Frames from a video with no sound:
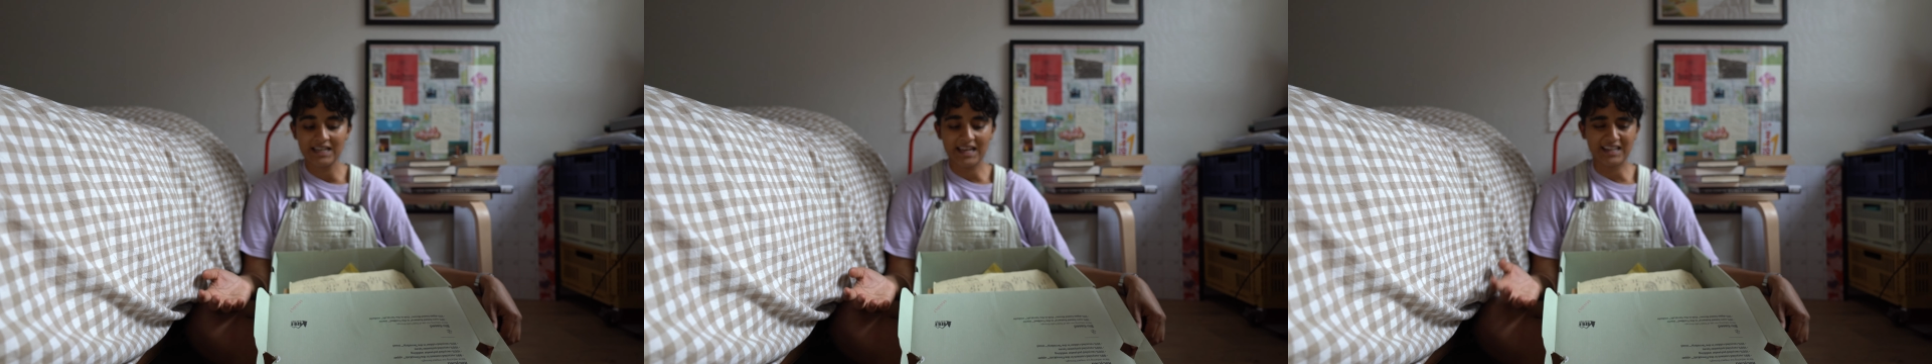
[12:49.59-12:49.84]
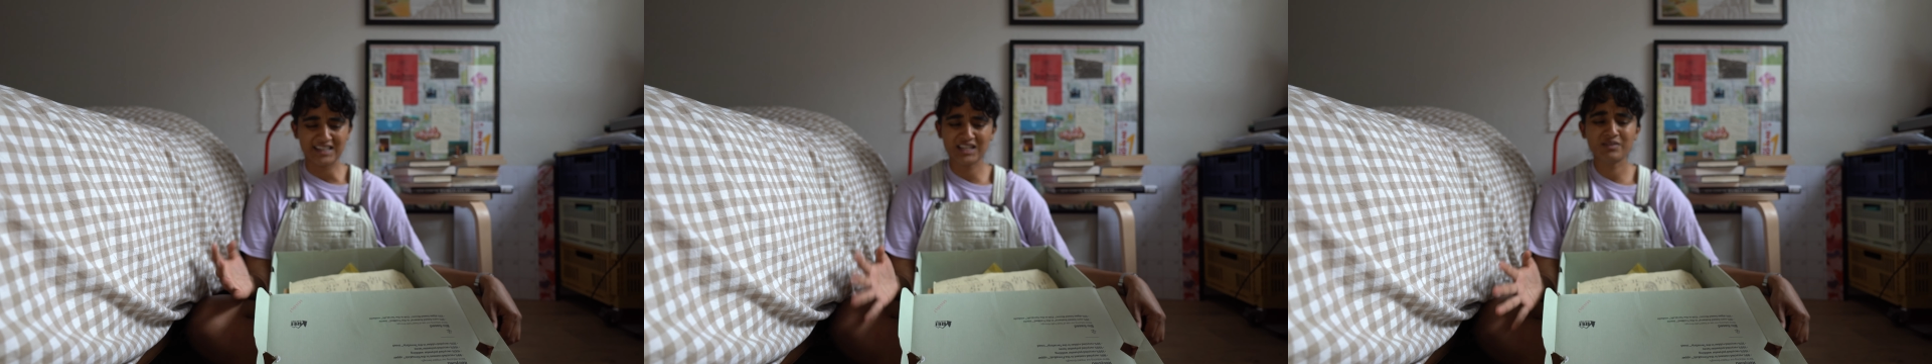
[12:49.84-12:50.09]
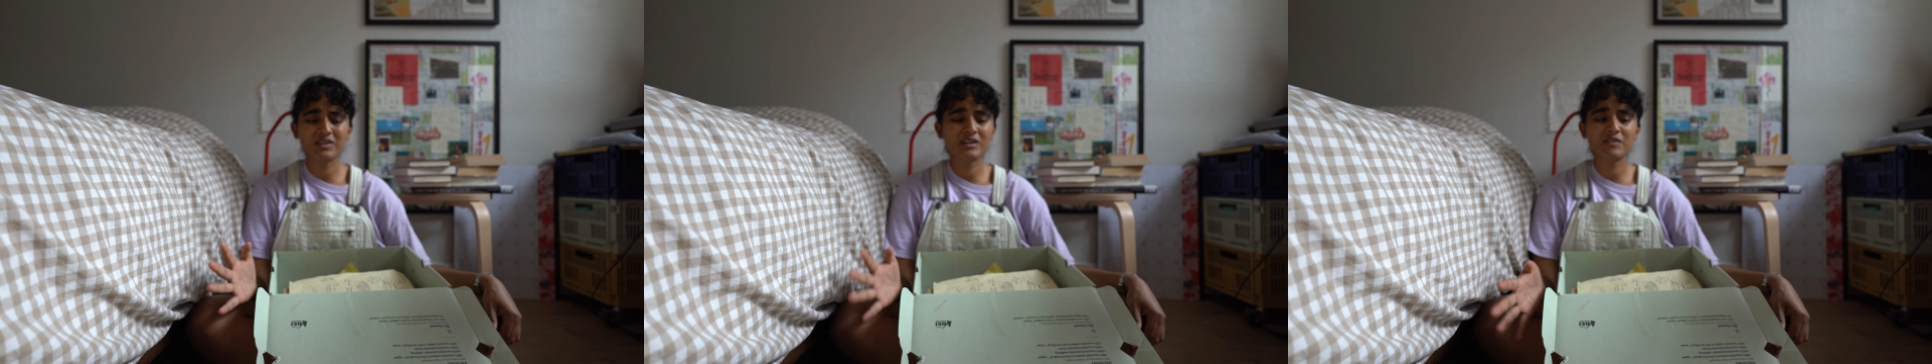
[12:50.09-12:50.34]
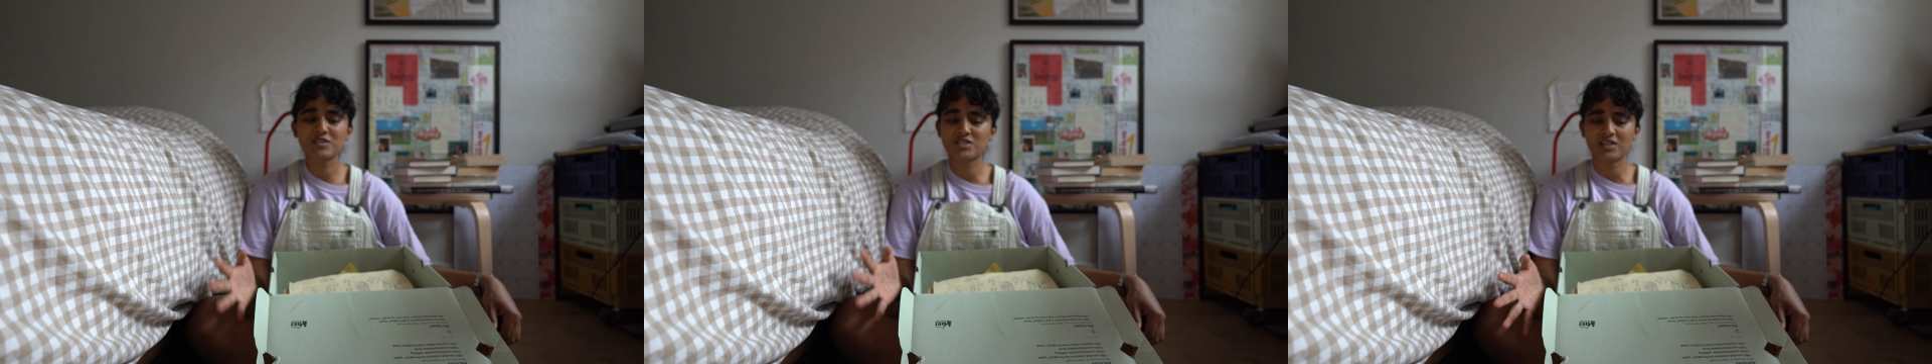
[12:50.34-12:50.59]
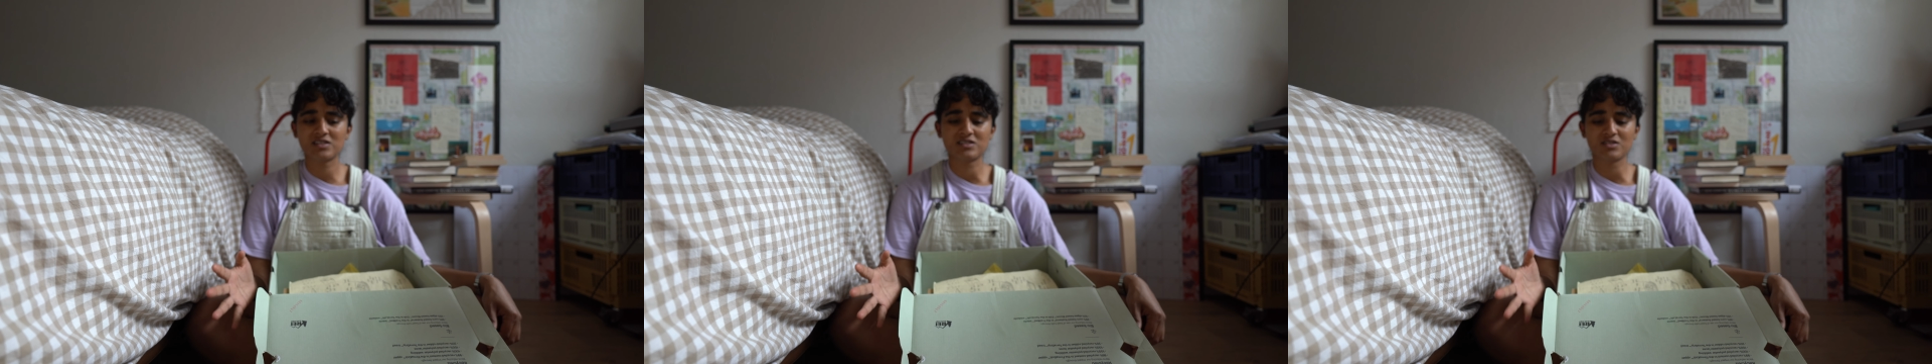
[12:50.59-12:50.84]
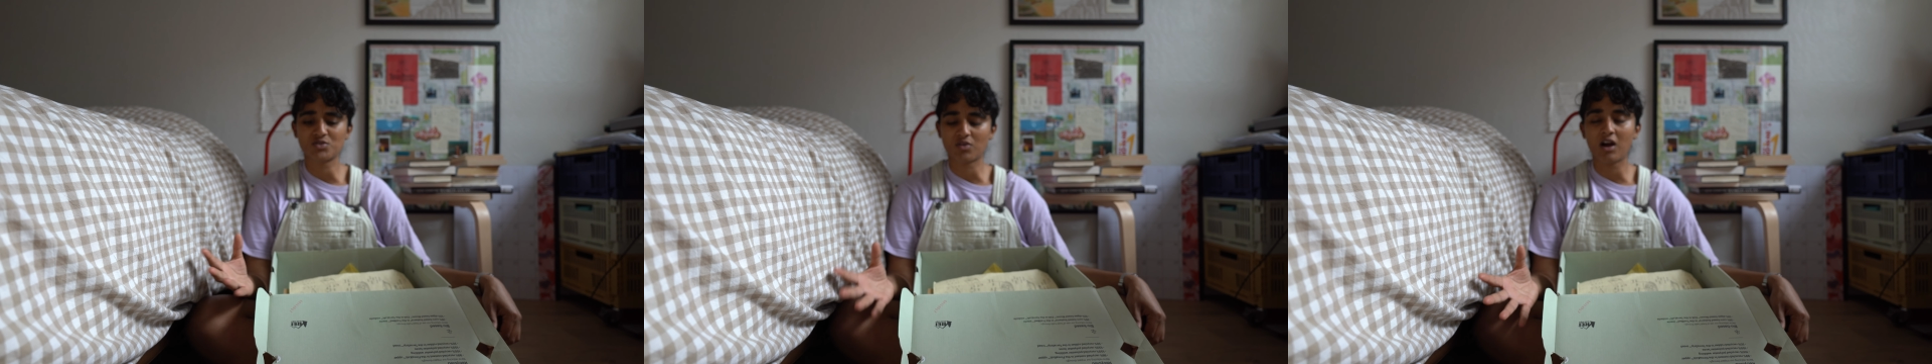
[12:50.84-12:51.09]
and even if it's just
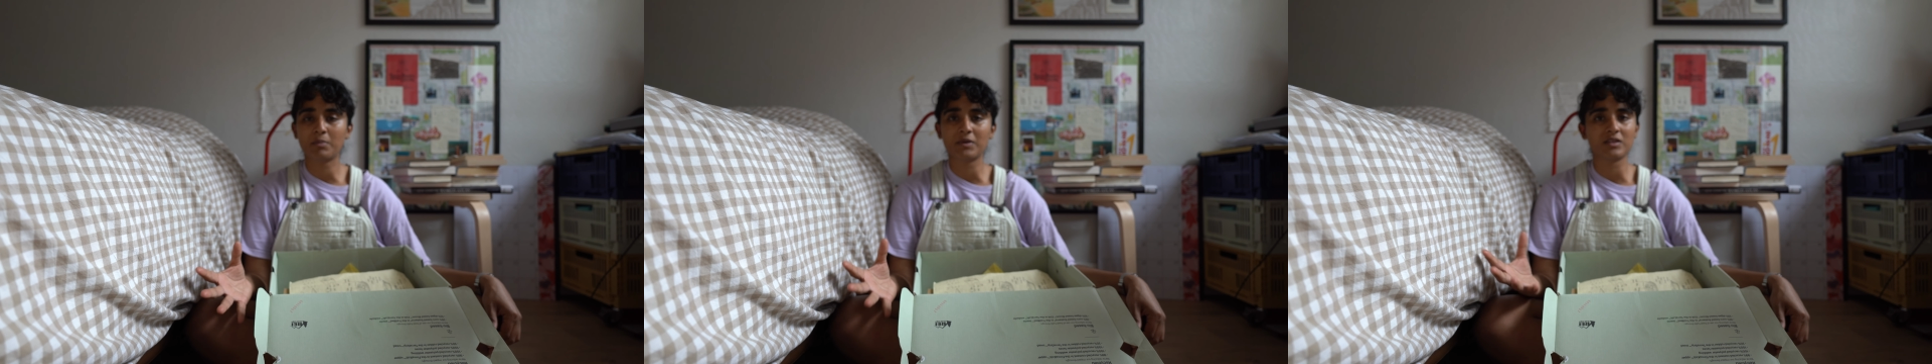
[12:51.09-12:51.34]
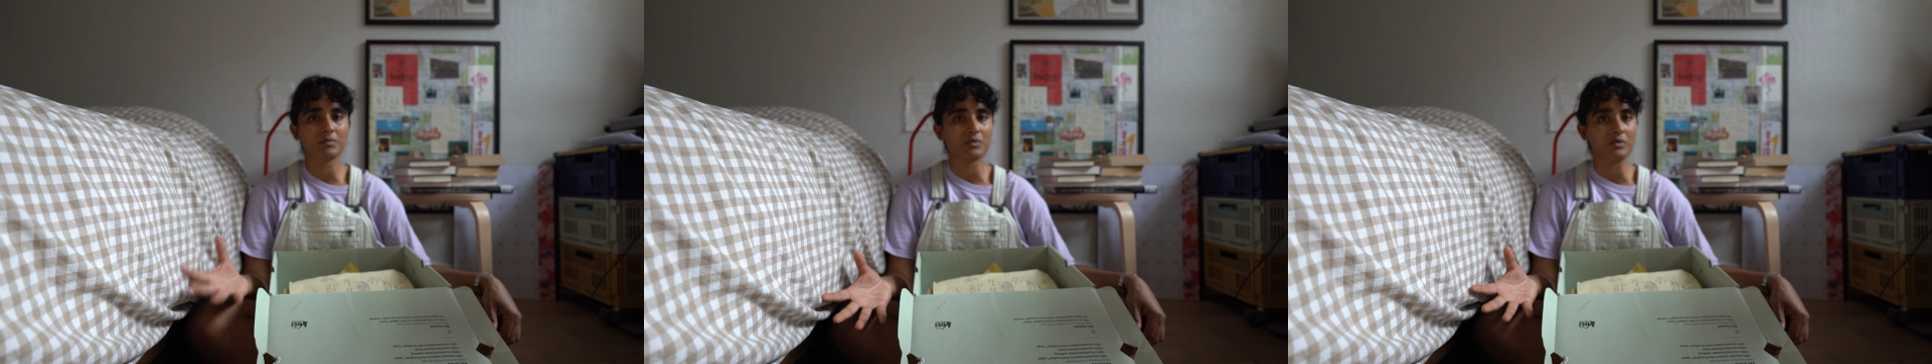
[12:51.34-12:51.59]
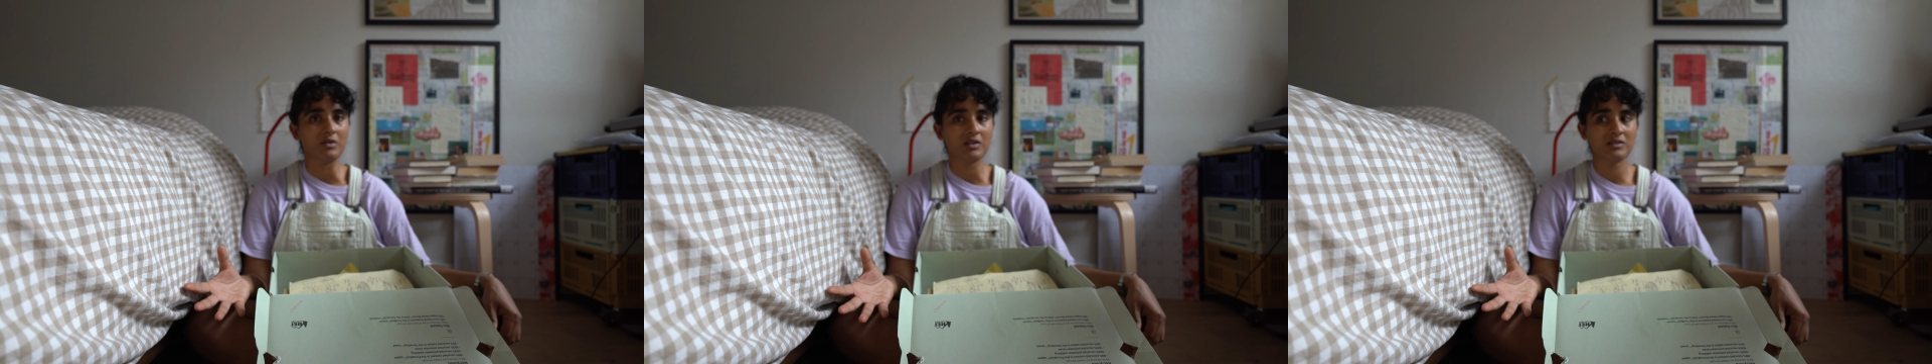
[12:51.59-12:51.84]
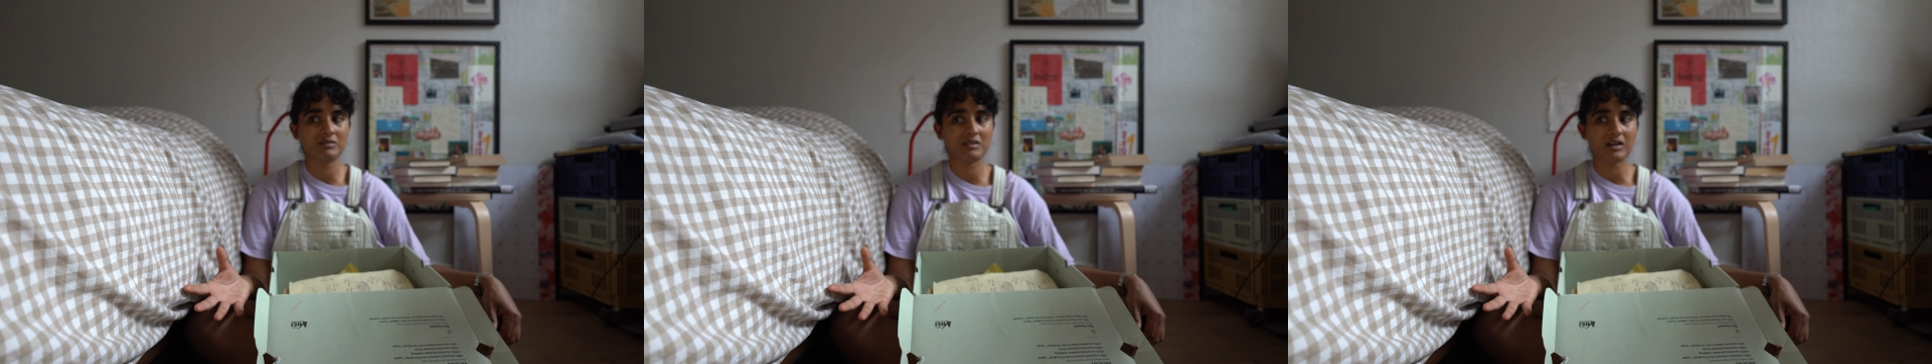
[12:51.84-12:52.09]
a drop in the pool,